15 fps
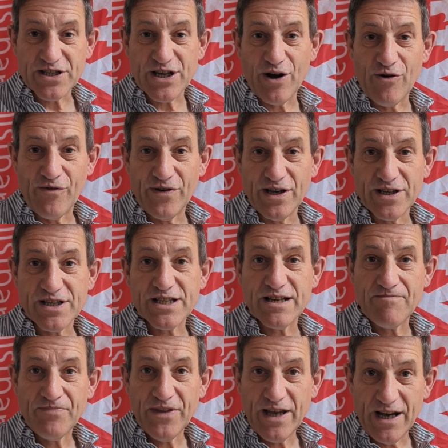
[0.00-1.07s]
Soviets
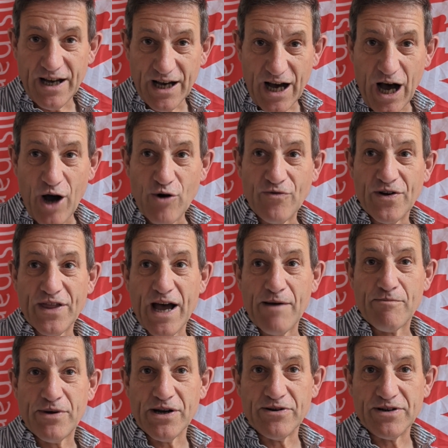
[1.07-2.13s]
over
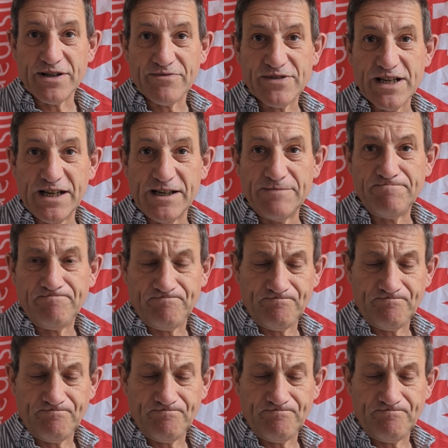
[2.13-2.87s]
that period of time.